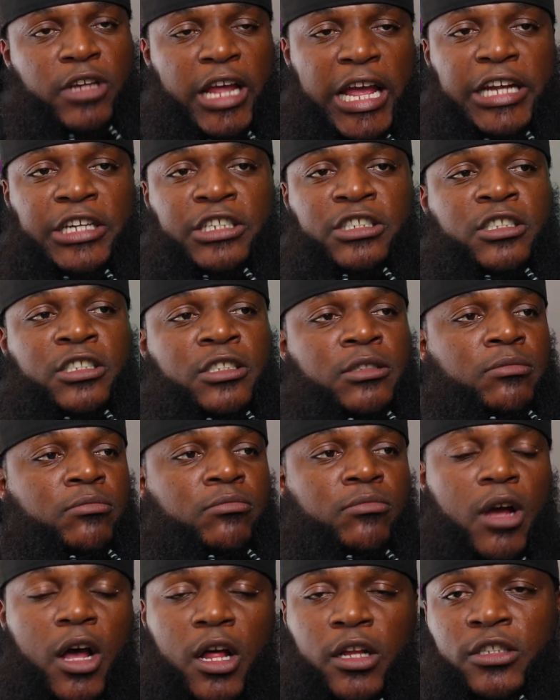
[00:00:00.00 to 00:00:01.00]

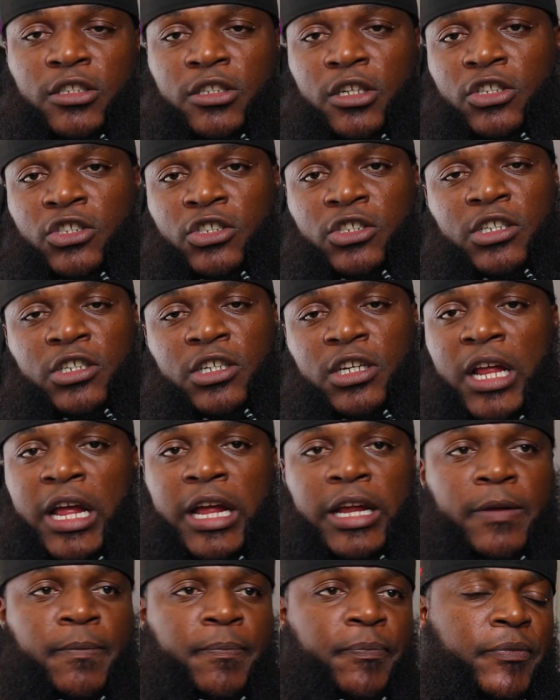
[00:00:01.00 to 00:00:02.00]
Asian. All this other shit.
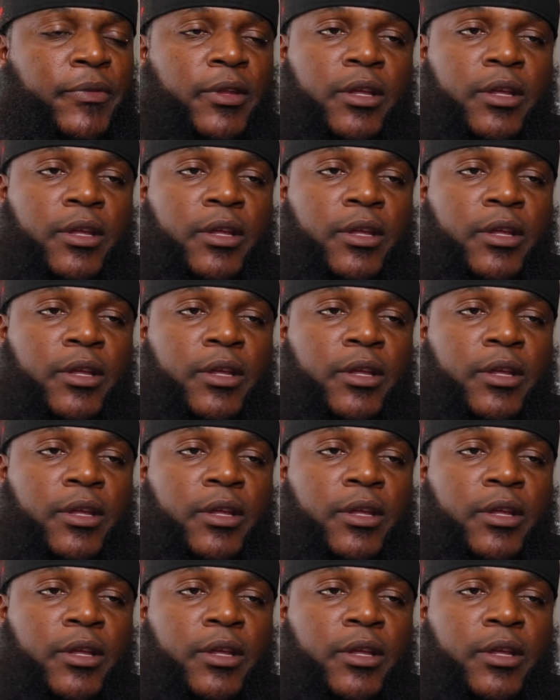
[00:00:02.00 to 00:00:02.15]
Like.